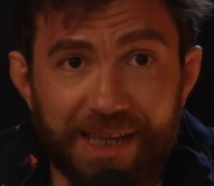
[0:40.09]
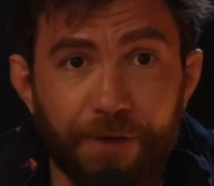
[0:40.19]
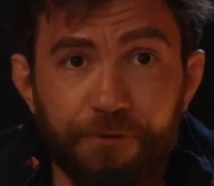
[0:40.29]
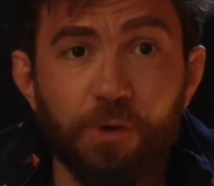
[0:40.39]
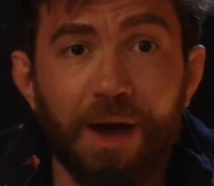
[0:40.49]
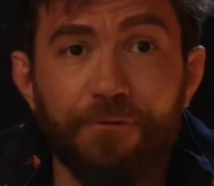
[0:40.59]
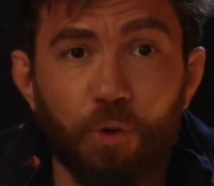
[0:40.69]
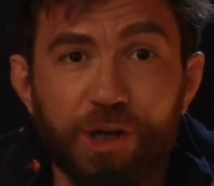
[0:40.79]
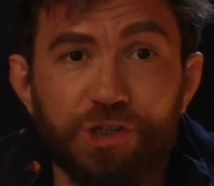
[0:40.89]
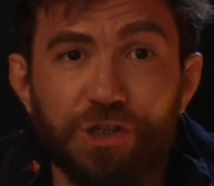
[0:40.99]
If you have
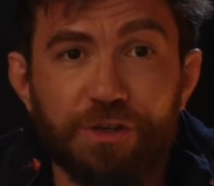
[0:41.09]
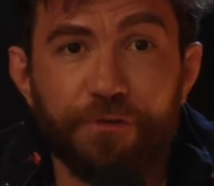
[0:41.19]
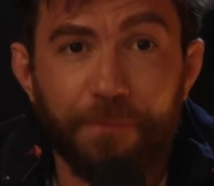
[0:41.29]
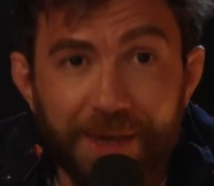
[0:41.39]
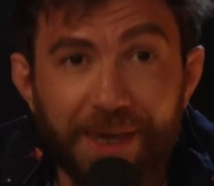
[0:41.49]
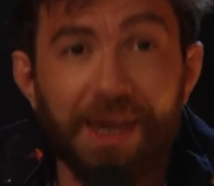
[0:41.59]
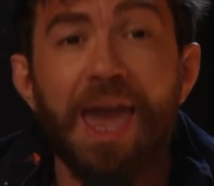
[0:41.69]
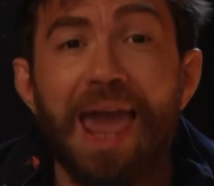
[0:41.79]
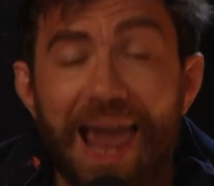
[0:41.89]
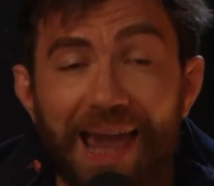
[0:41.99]
questions for me
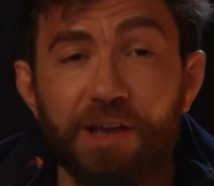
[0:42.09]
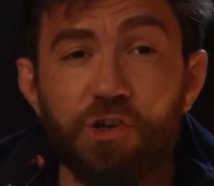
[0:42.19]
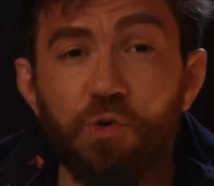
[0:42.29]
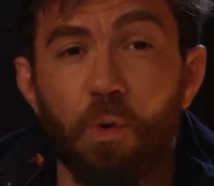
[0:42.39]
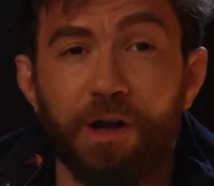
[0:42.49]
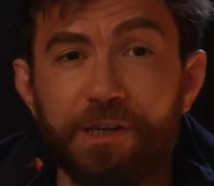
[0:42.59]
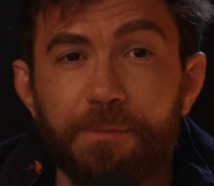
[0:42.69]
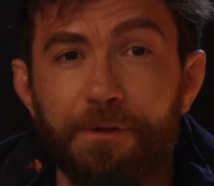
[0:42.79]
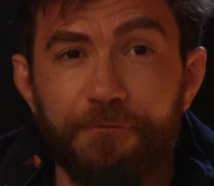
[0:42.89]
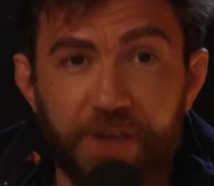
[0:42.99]
and you want to
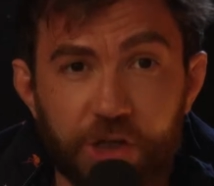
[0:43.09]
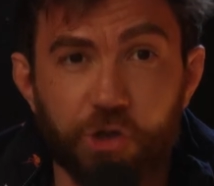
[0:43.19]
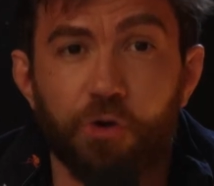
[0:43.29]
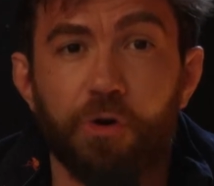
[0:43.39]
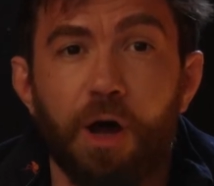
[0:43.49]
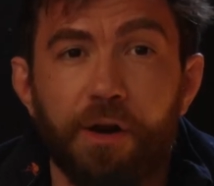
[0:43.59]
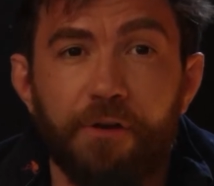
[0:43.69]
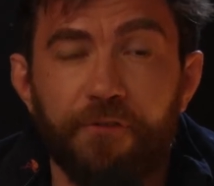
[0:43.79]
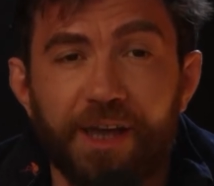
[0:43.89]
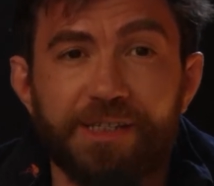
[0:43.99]
be featured on
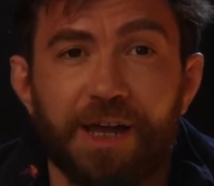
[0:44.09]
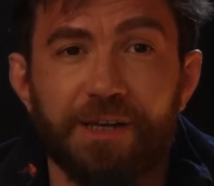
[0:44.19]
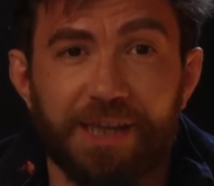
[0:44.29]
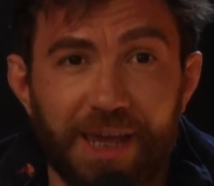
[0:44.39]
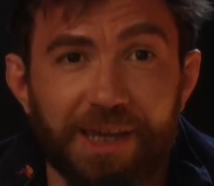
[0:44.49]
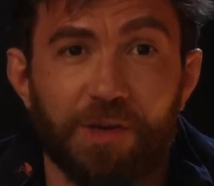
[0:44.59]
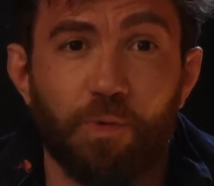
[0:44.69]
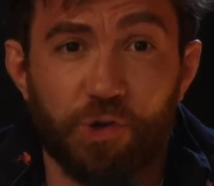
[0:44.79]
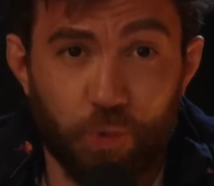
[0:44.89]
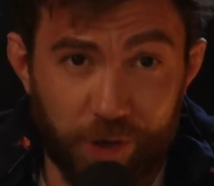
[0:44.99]
Advice Not Taken,
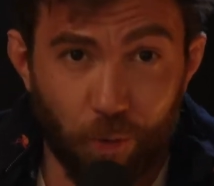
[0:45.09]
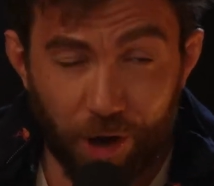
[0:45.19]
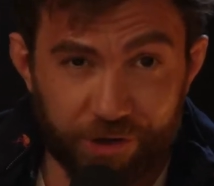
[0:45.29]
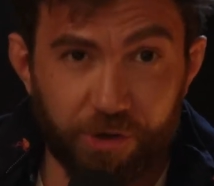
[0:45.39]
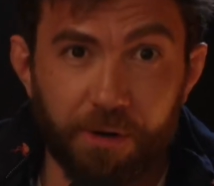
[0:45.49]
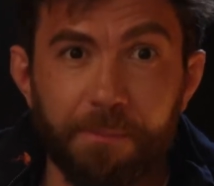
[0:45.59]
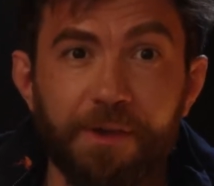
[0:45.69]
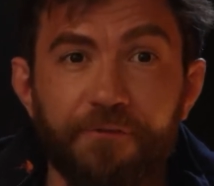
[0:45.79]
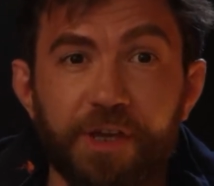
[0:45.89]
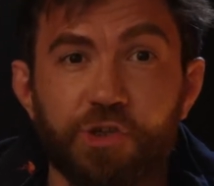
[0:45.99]
which we want you to be
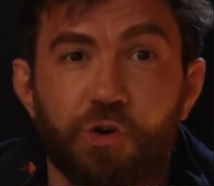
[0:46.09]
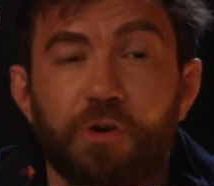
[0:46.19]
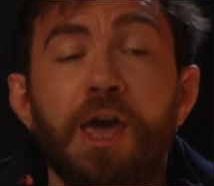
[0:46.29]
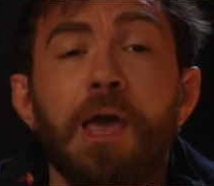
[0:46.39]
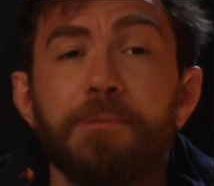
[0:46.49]
featured,